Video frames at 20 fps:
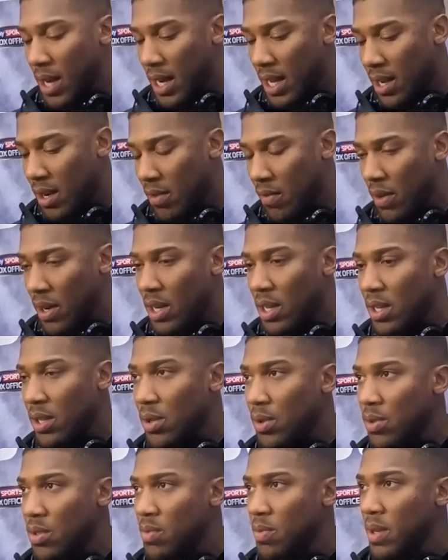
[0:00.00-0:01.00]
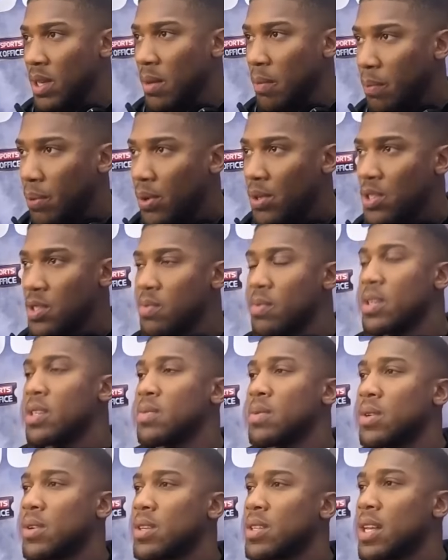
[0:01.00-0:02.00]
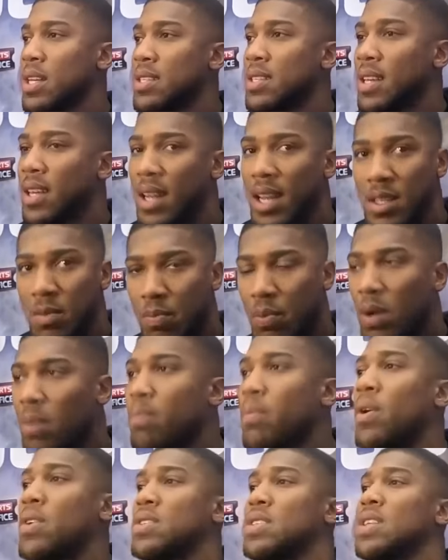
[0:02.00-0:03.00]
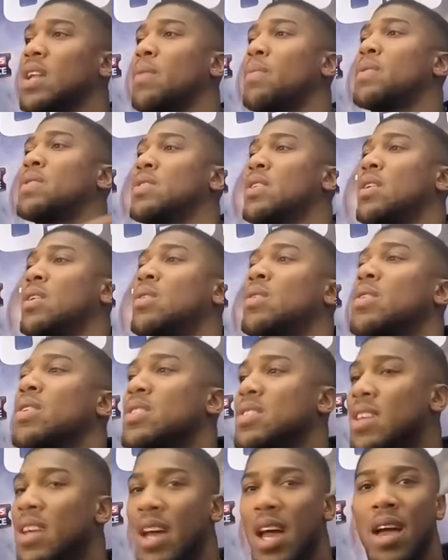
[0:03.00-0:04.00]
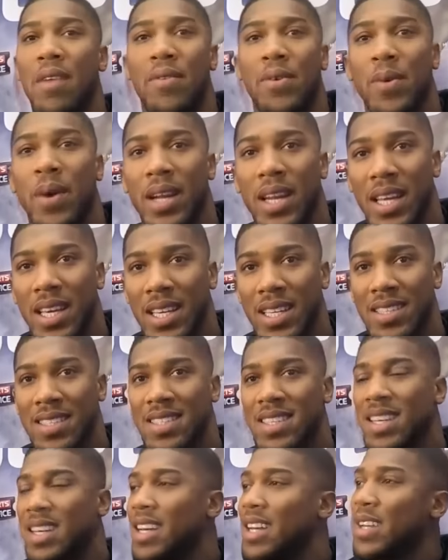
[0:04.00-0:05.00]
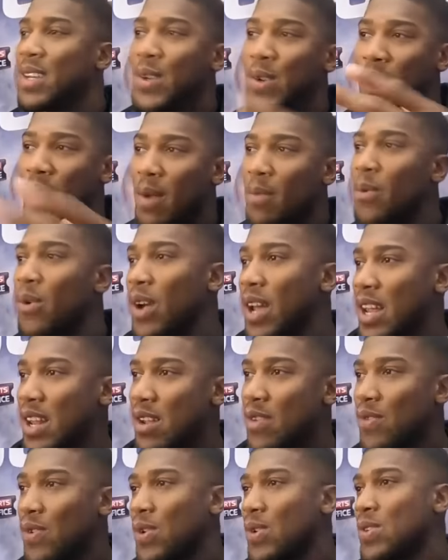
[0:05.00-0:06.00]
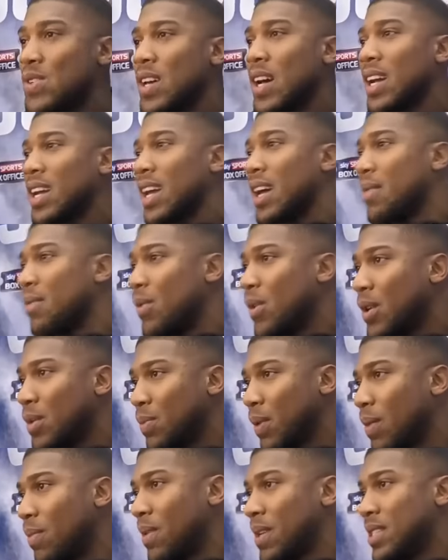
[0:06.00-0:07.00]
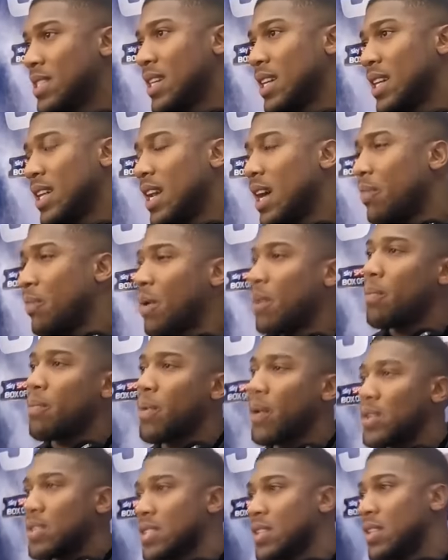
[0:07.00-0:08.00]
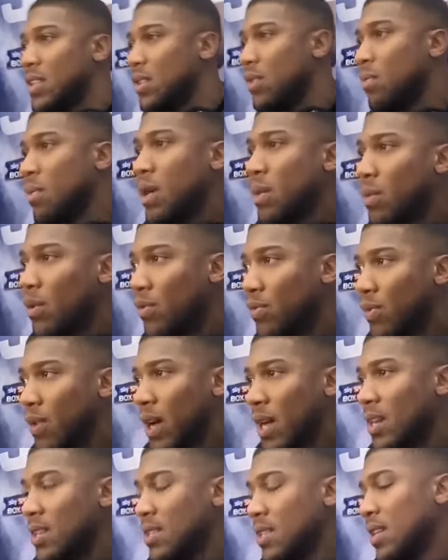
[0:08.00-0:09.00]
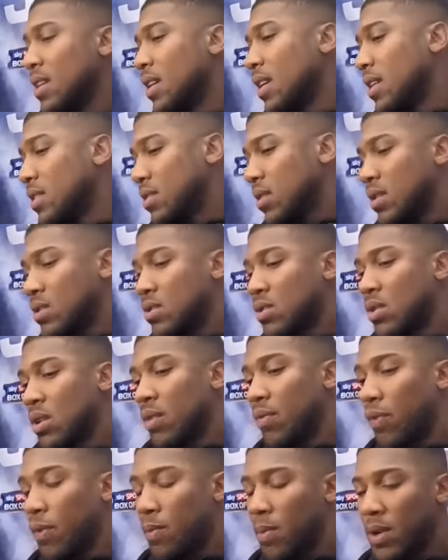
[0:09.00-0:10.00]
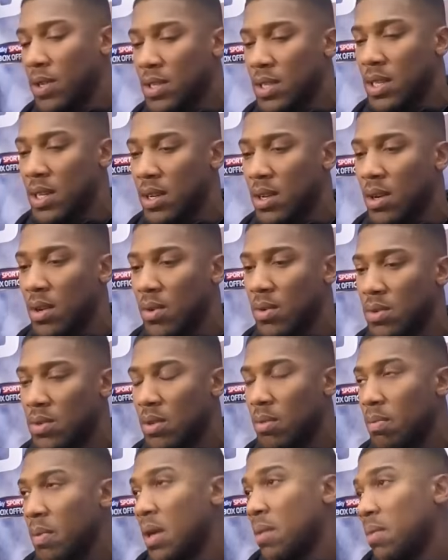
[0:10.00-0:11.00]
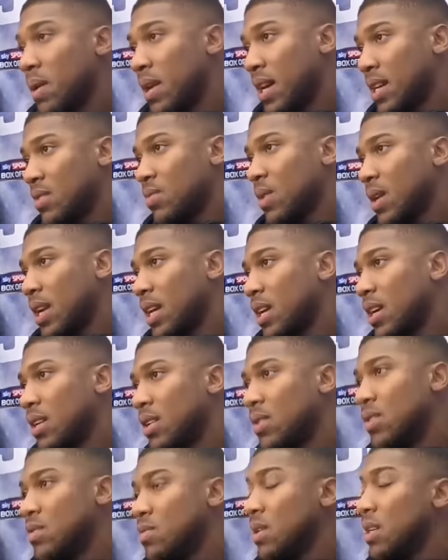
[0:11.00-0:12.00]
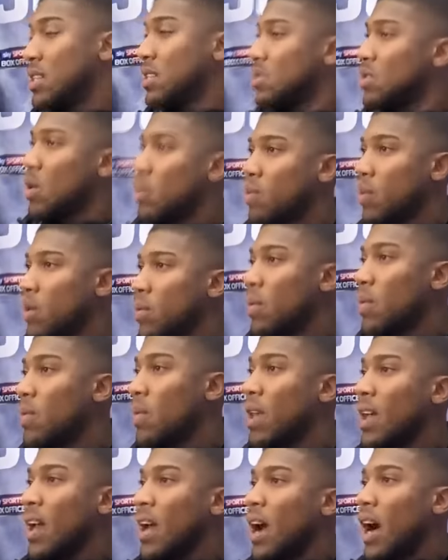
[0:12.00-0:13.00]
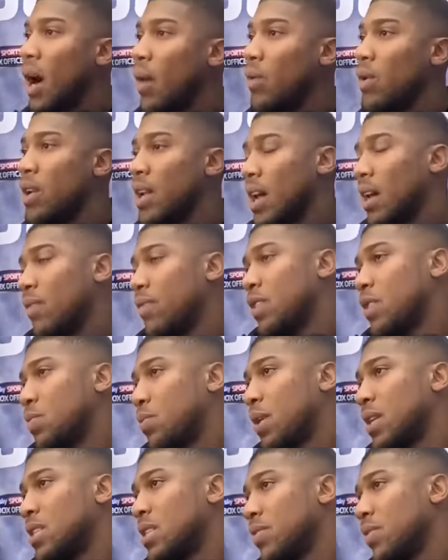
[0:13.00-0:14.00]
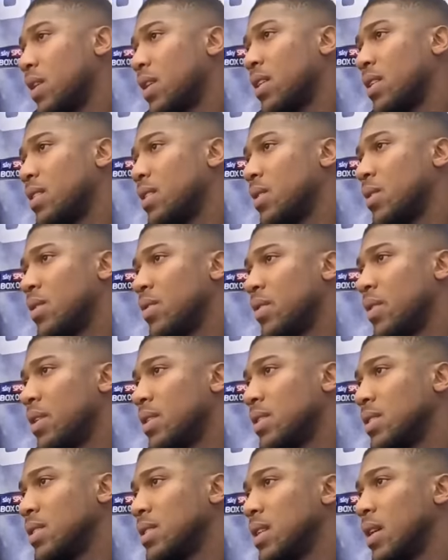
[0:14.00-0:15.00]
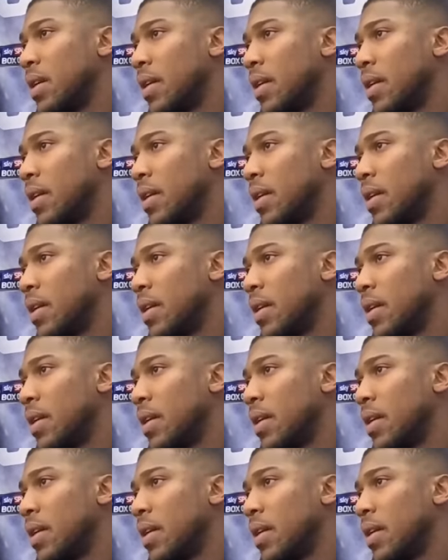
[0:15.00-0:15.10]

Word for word: why they can really use me and push me, because I say, let's bring boxing up as a whole, because everyone eats. You get more interviews, I get more publicity, then I bring boxing, you meet more fighters. So it's good for boxing at home, so maybe that's why they can use me. It's no problem. I wouldn't have this pressure if I couldn't deal with it.